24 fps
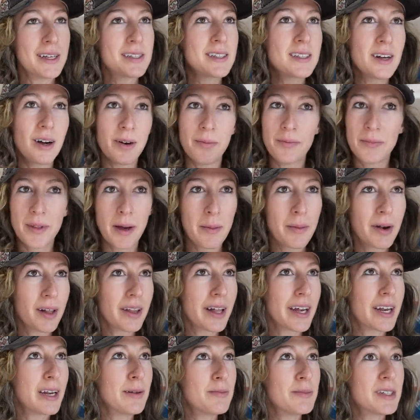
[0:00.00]
So I'm going to
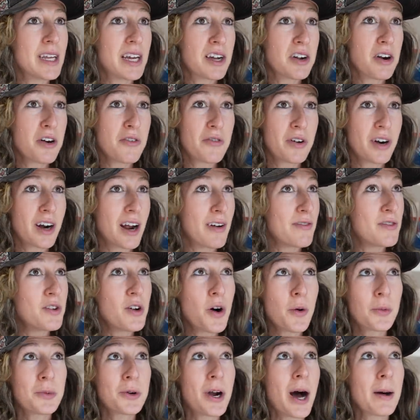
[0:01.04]
let him take over. I have
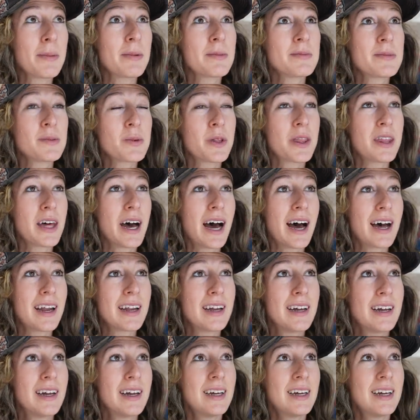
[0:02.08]
no problems with that.